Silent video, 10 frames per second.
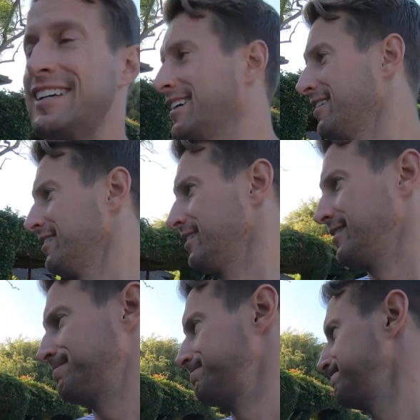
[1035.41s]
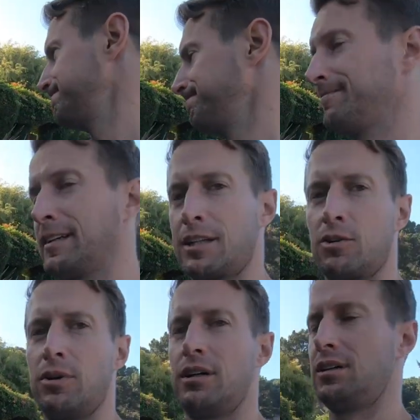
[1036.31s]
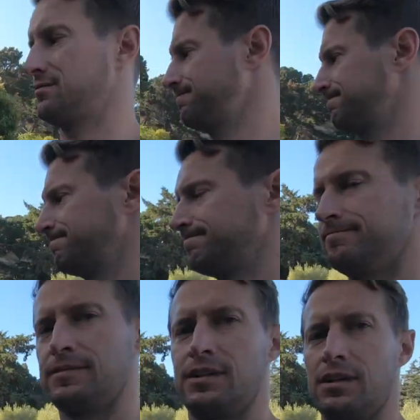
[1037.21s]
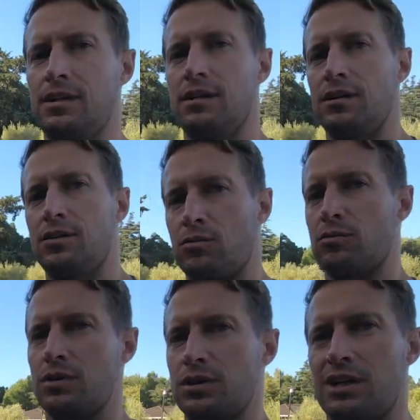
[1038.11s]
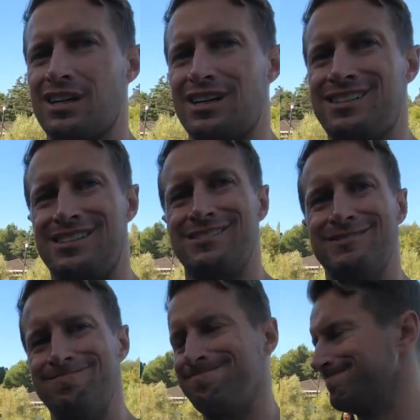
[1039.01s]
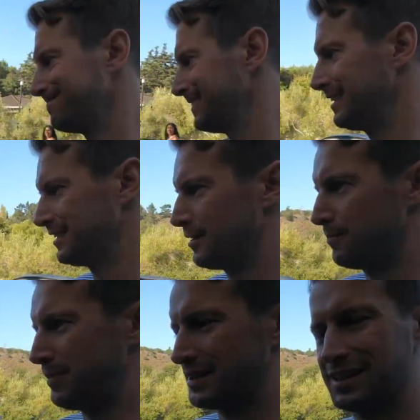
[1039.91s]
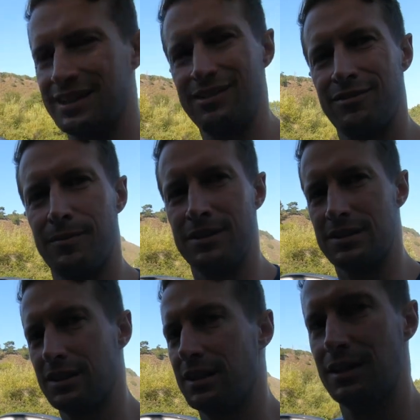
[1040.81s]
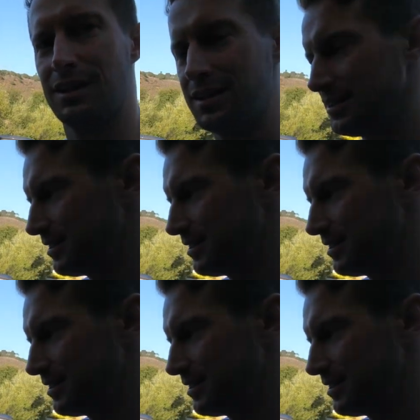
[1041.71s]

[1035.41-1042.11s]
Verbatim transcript: here at the Quail. Oh, We're uh, about to give up this car.